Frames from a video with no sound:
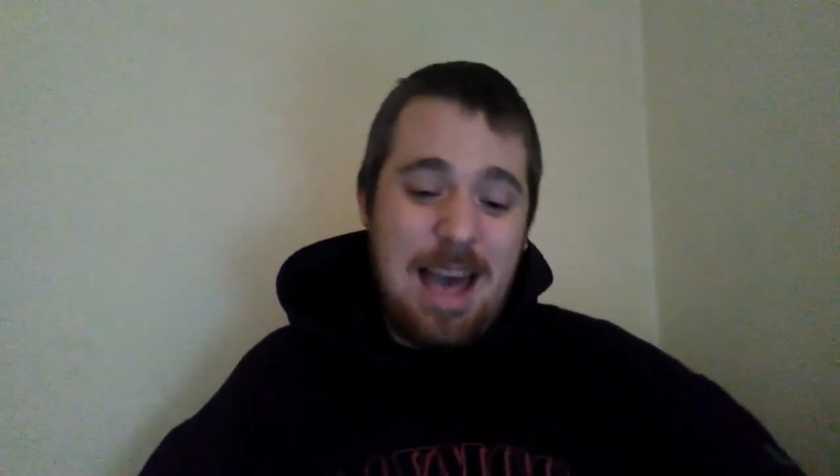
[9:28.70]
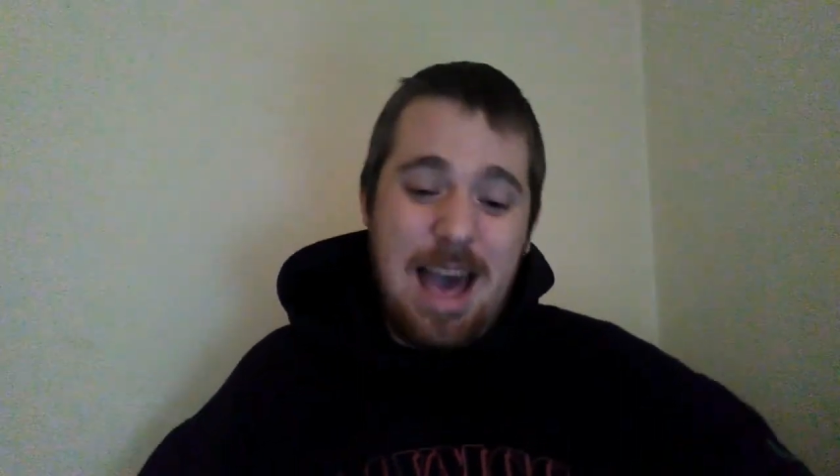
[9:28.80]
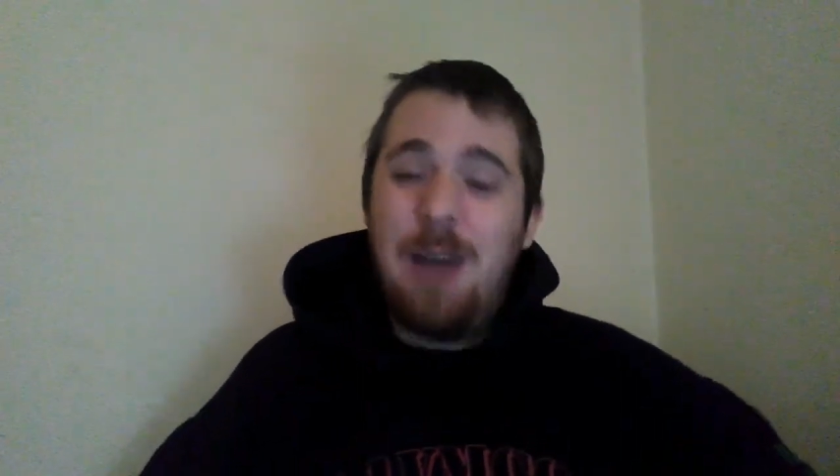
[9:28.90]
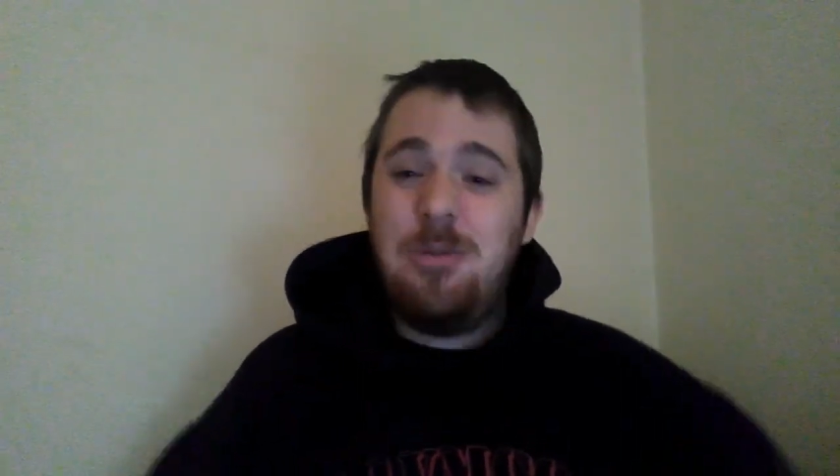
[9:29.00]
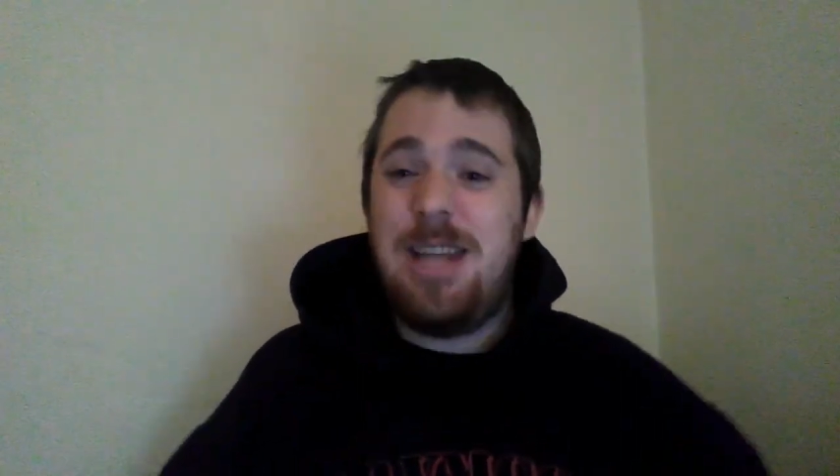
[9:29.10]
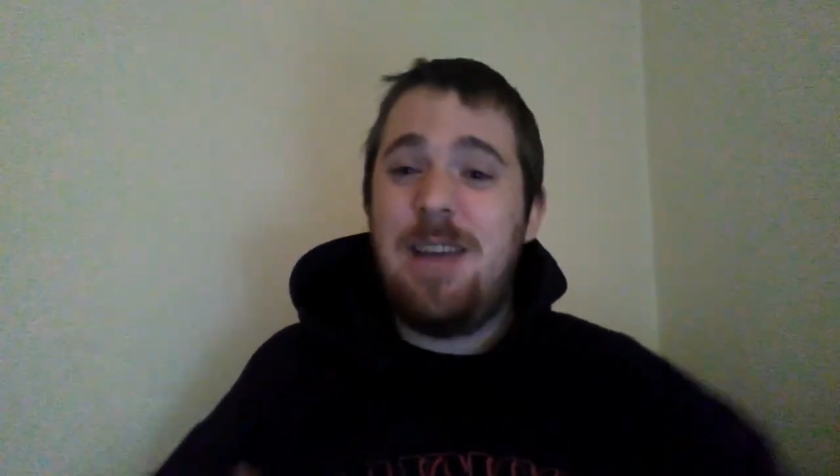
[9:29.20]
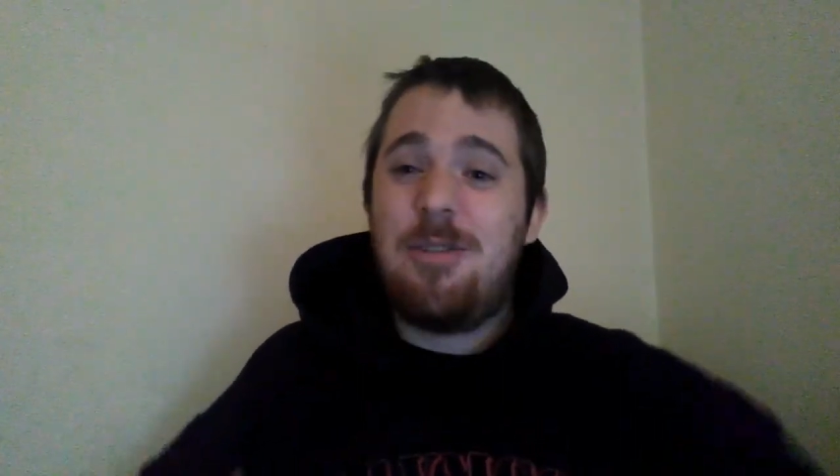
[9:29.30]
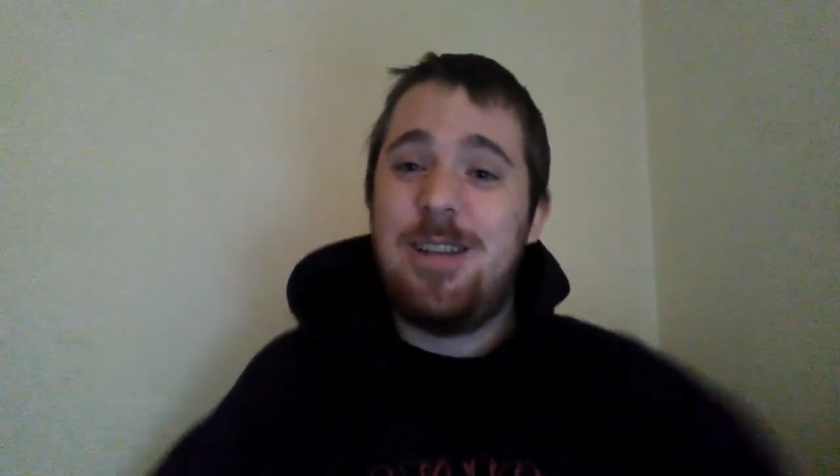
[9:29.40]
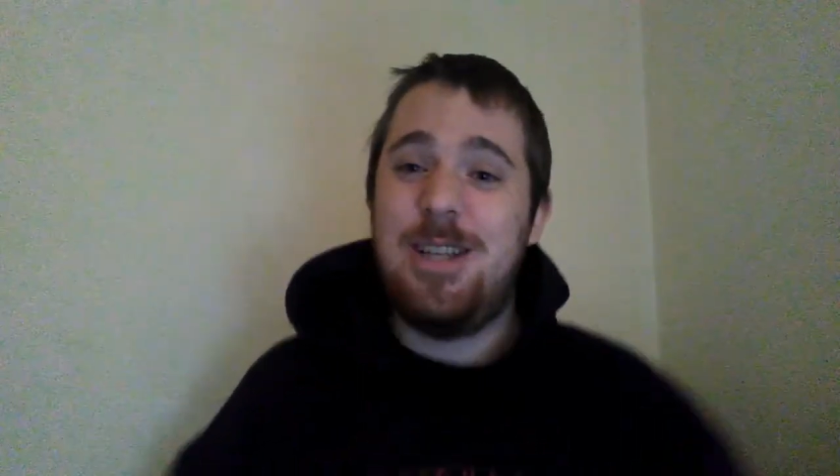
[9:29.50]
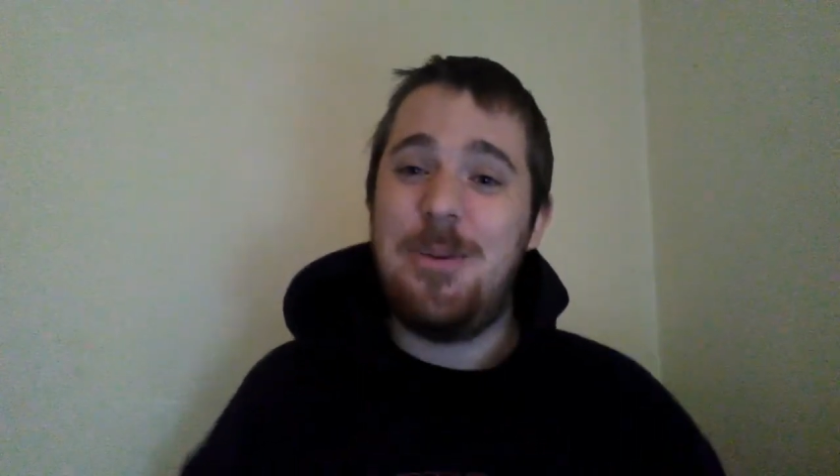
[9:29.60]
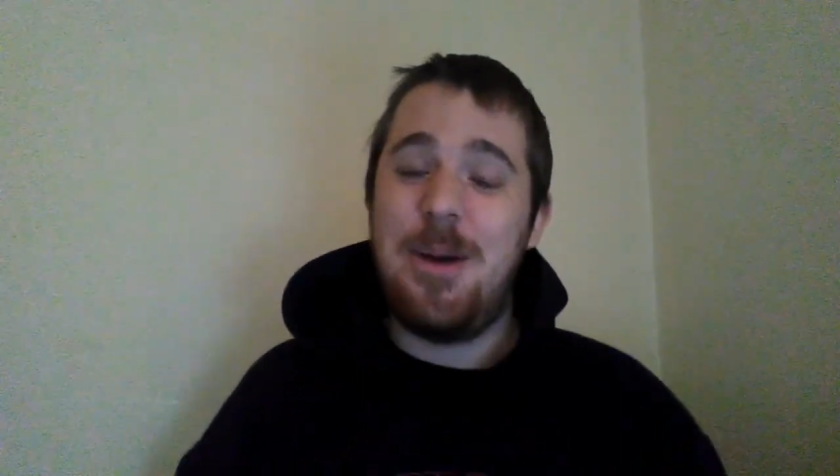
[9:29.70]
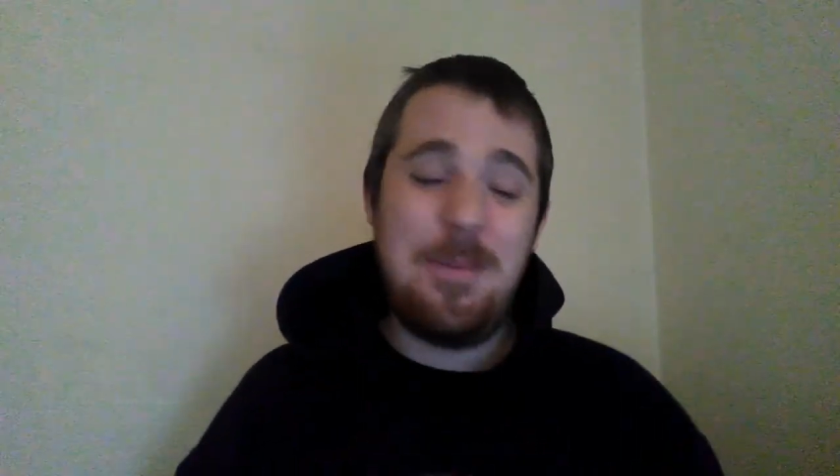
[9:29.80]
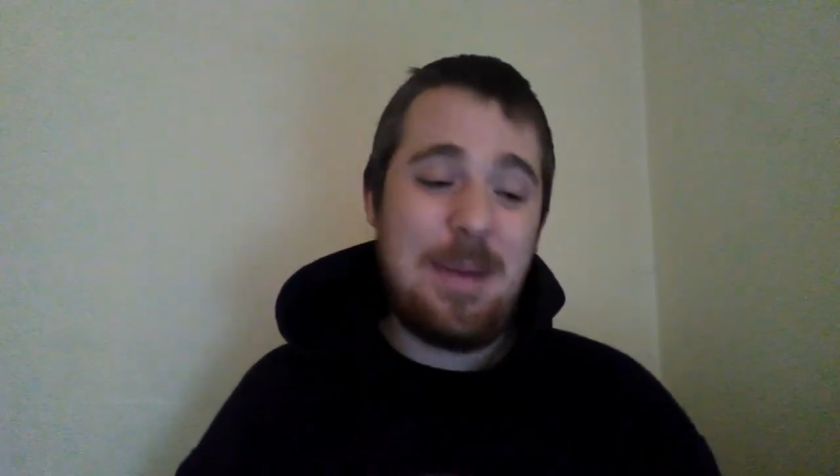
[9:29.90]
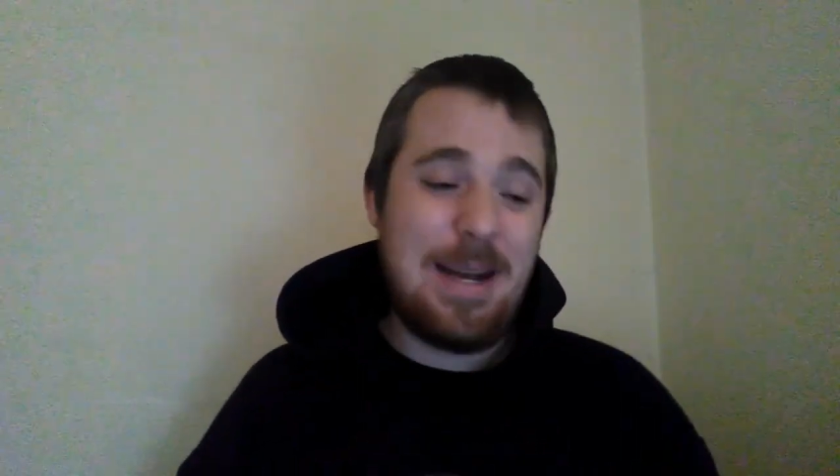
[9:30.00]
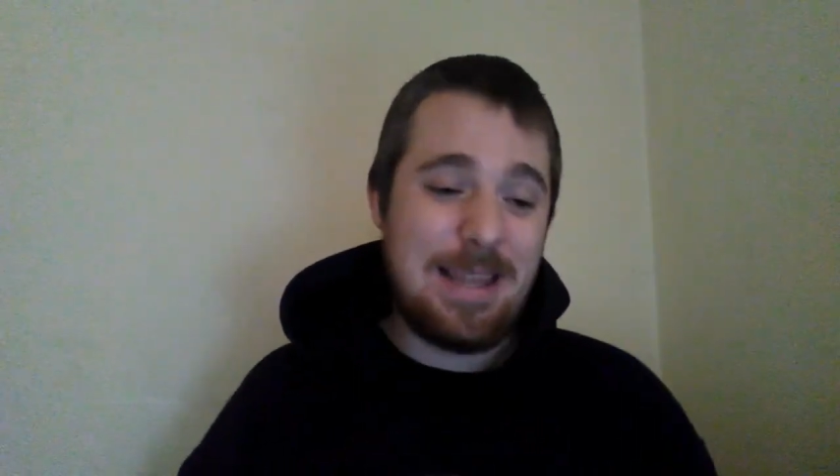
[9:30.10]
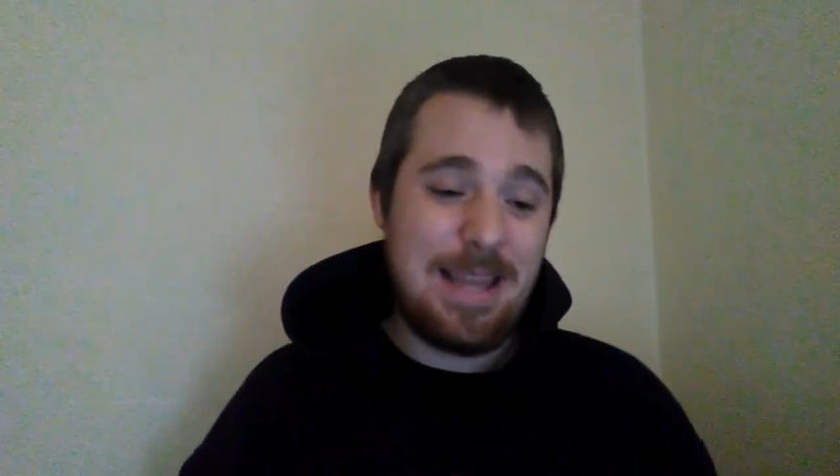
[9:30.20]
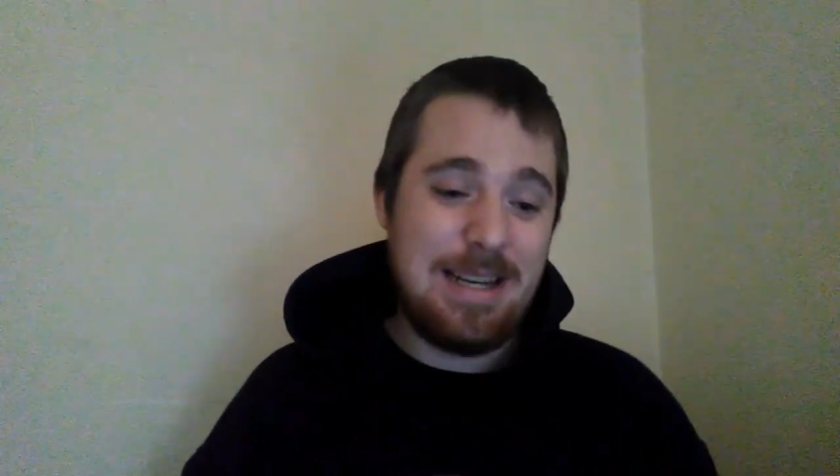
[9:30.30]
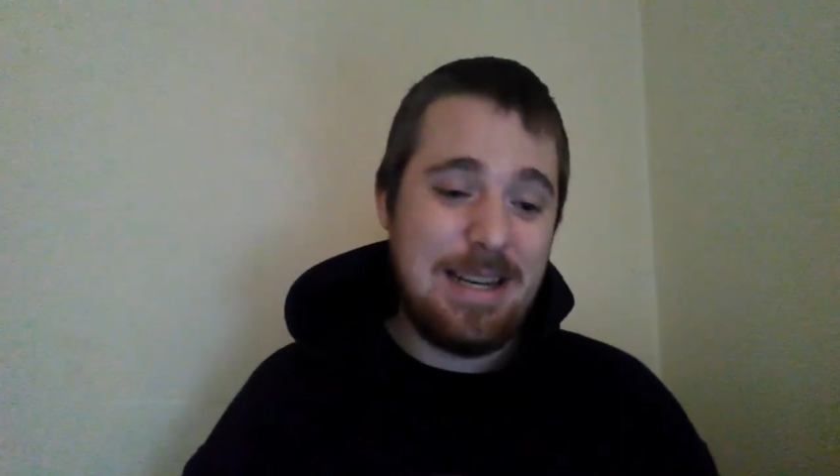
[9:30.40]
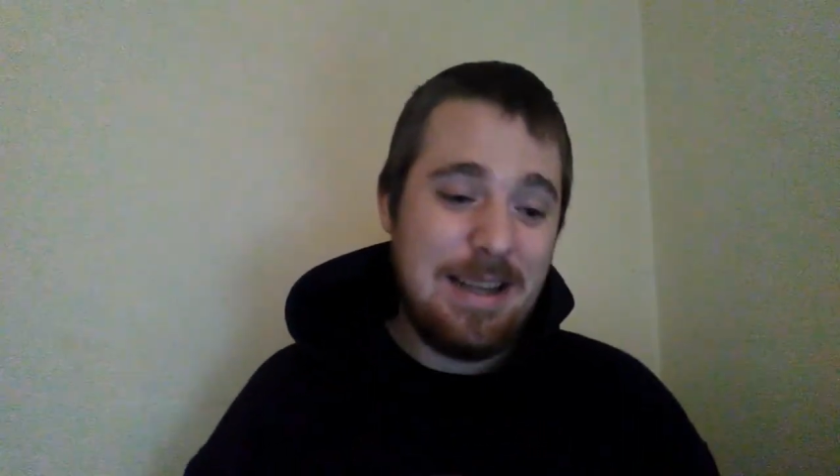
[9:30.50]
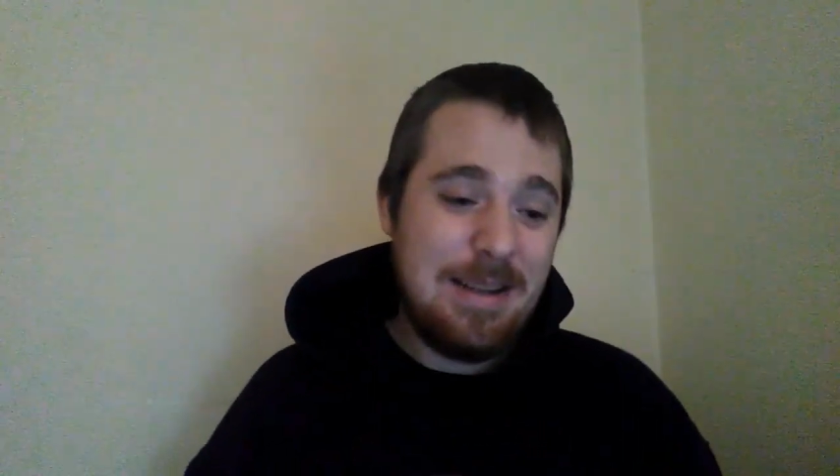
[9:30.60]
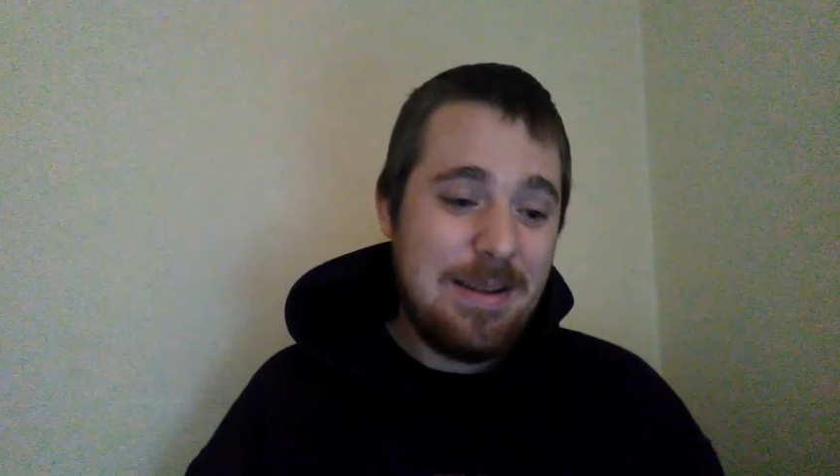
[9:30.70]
how different you were back then.